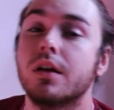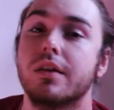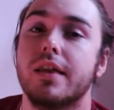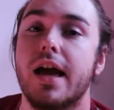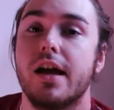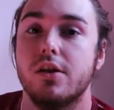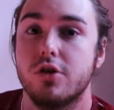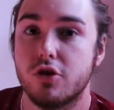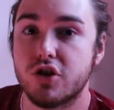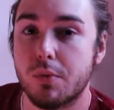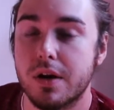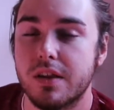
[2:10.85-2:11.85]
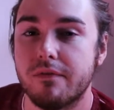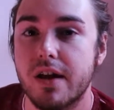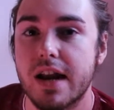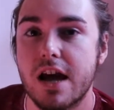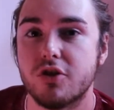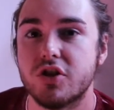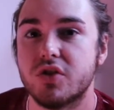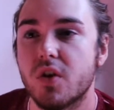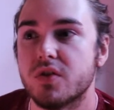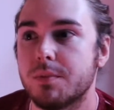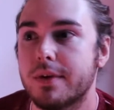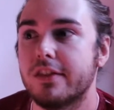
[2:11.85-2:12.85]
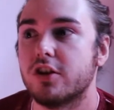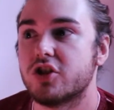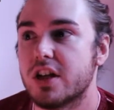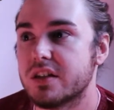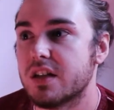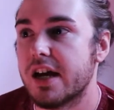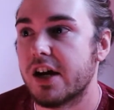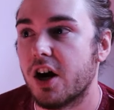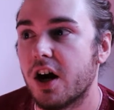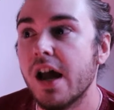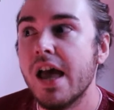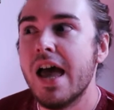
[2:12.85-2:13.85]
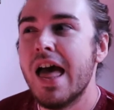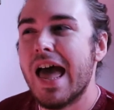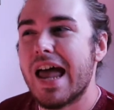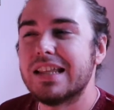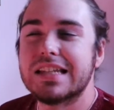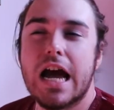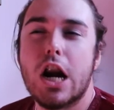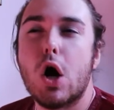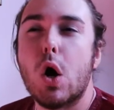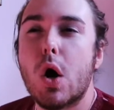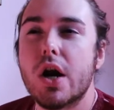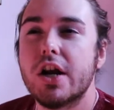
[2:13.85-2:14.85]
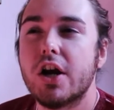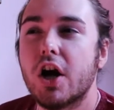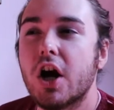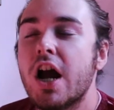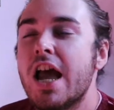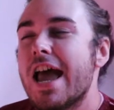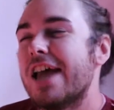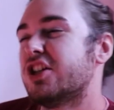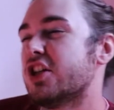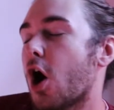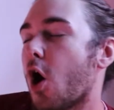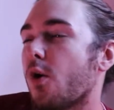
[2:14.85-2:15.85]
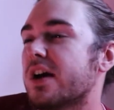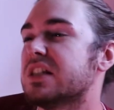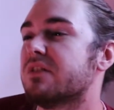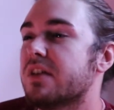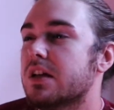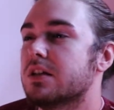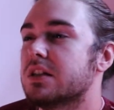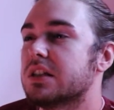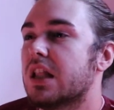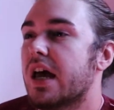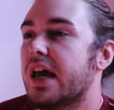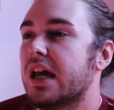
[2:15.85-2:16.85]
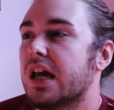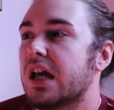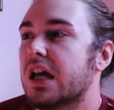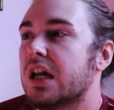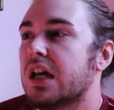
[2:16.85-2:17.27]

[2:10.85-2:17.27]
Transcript: That, you know, she went to the fun house, she saw somebody that looked just like her, and it's kind of haunted her. And she always feels like